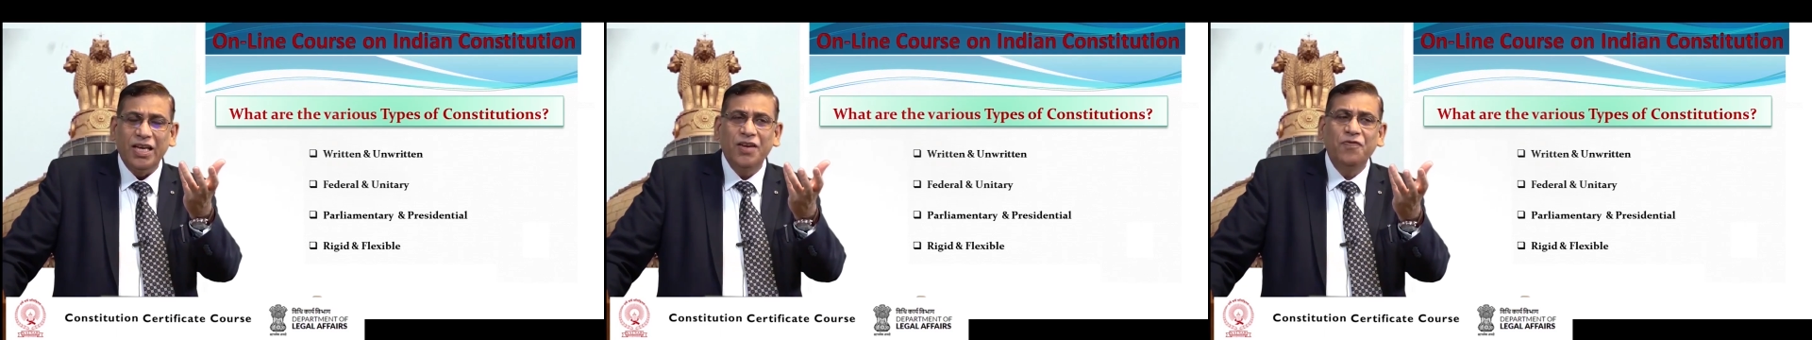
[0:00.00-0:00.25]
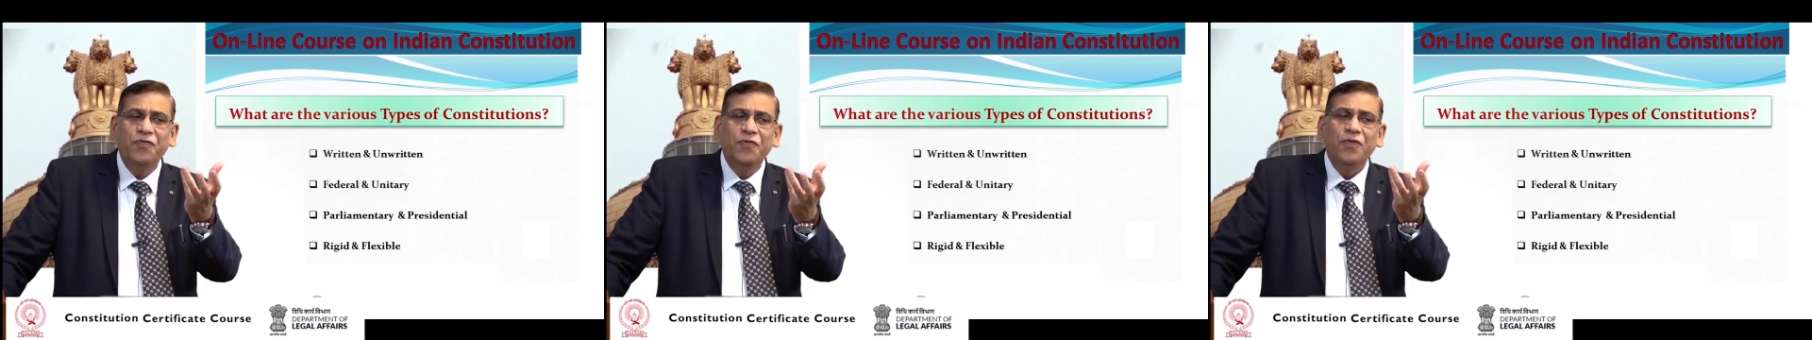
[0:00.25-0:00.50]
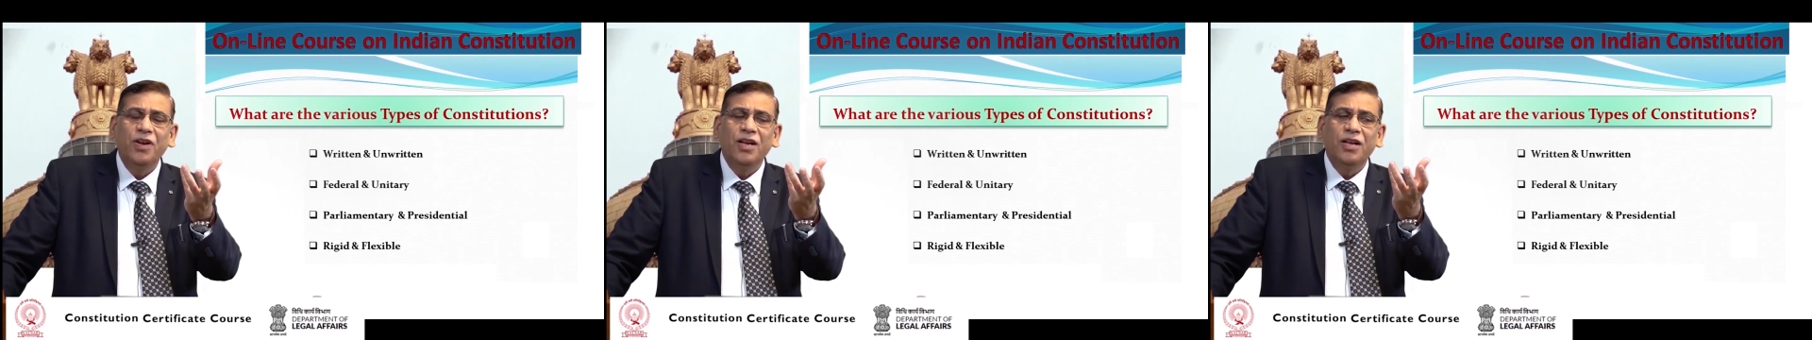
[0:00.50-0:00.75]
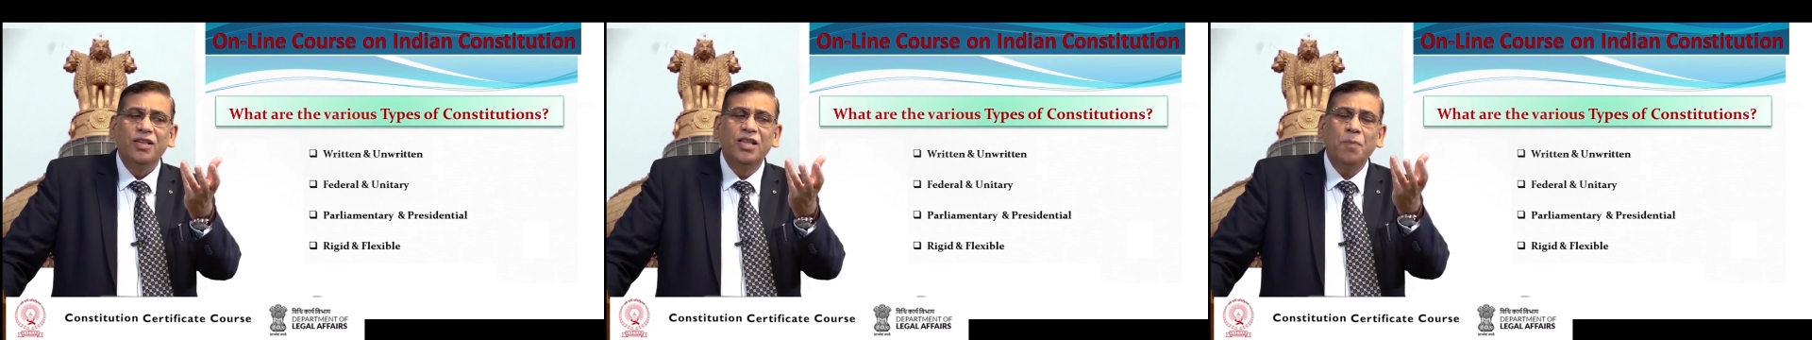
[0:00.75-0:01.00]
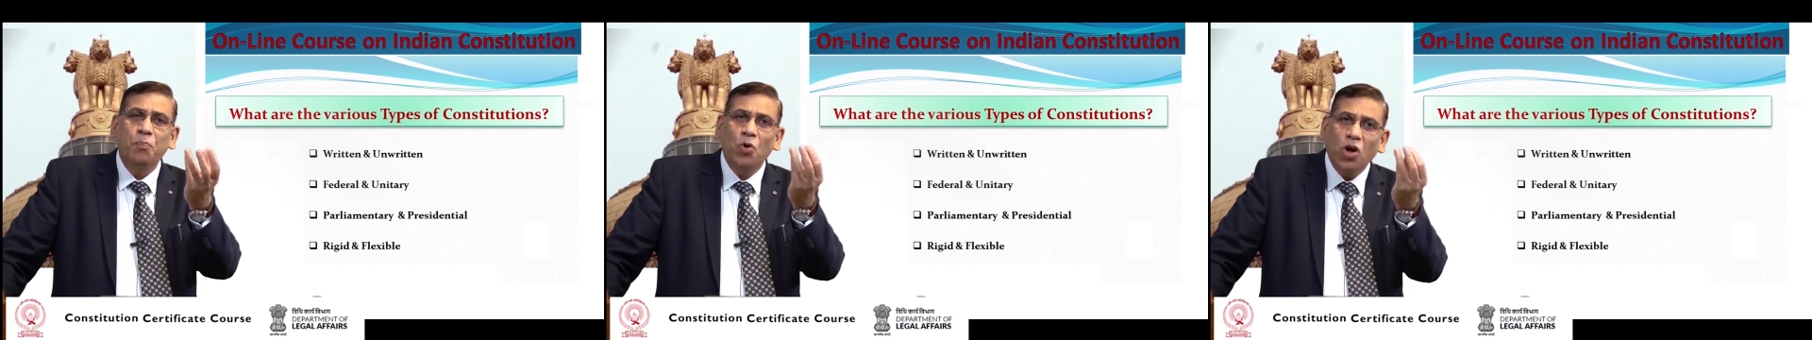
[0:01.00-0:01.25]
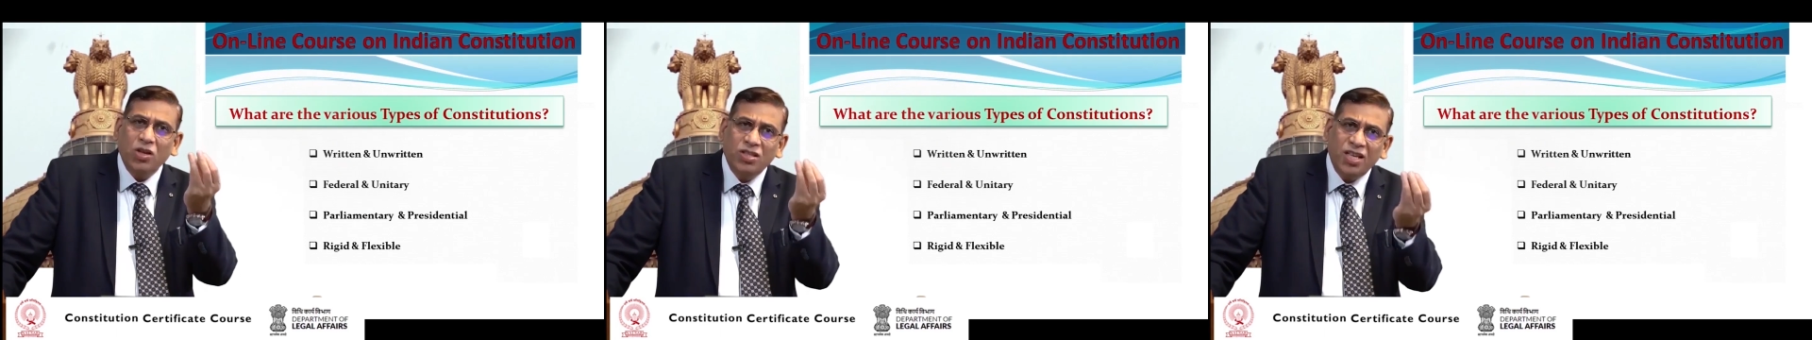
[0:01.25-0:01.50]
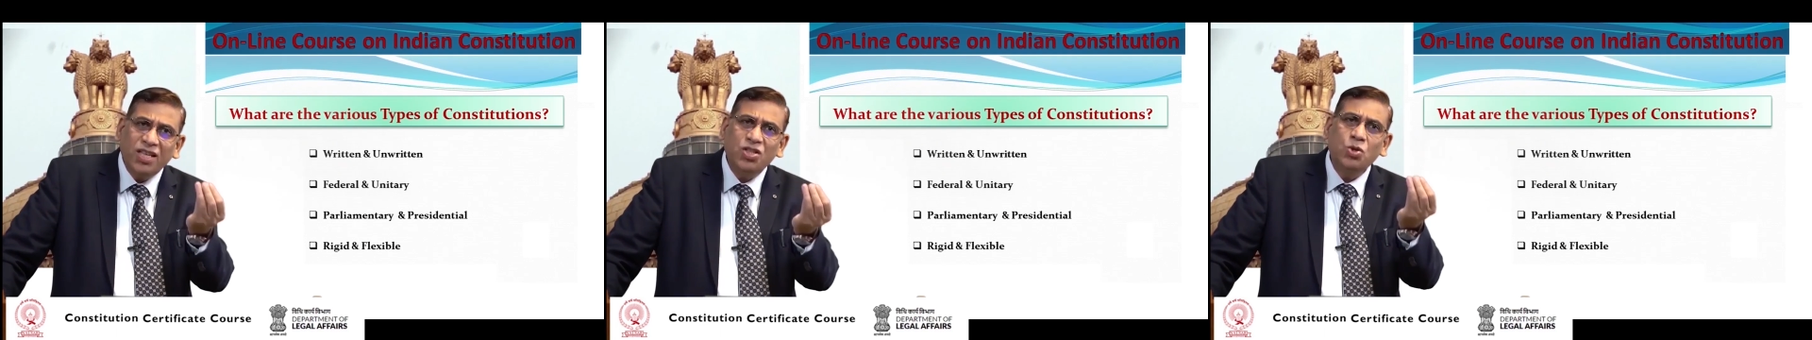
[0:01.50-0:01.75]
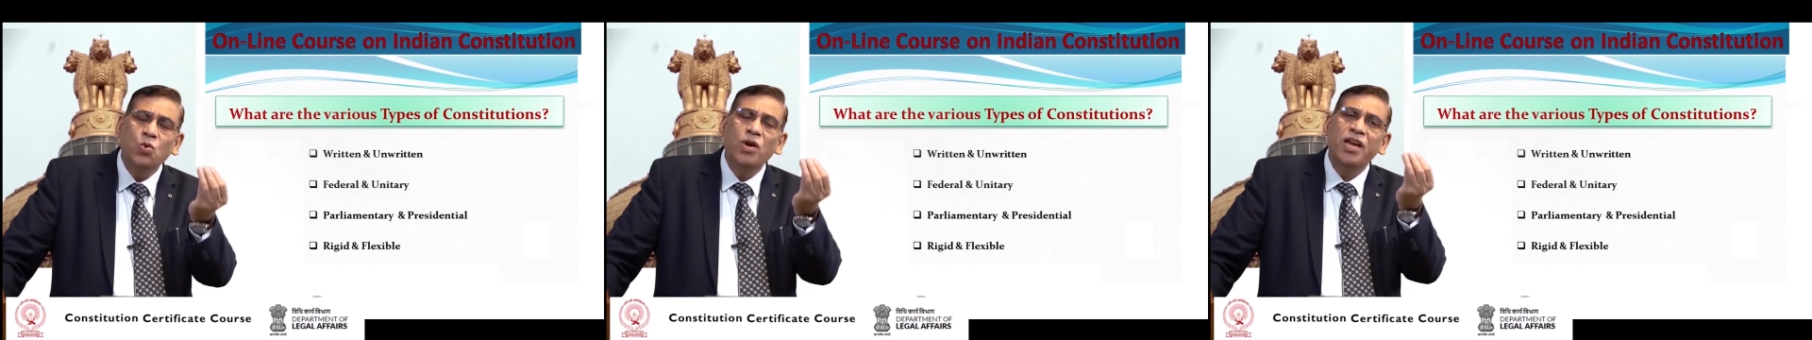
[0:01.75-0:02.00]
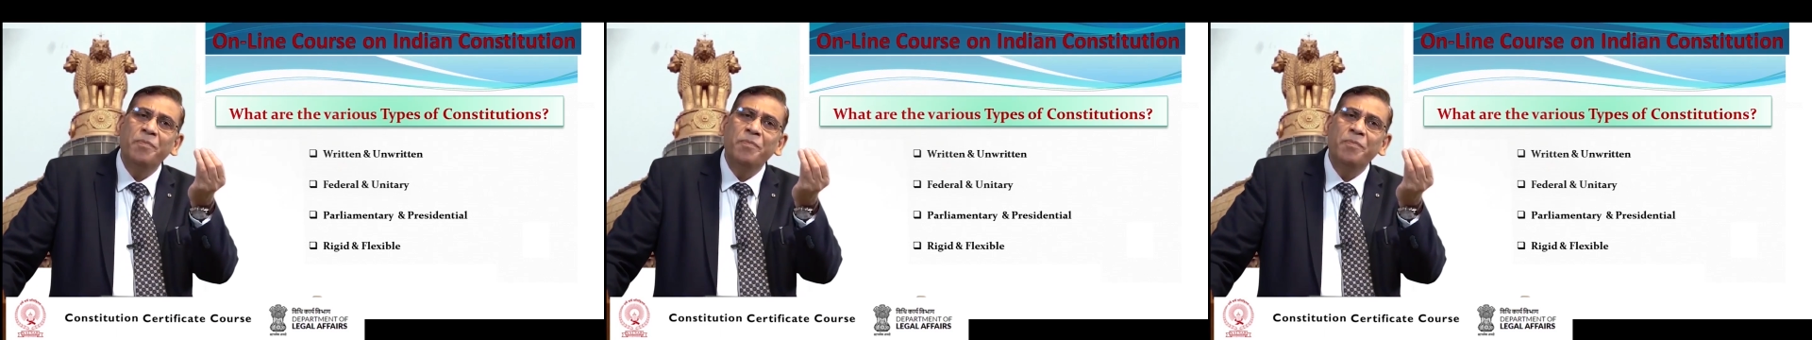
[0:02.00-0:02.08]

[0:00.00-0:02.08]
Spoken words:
If the process to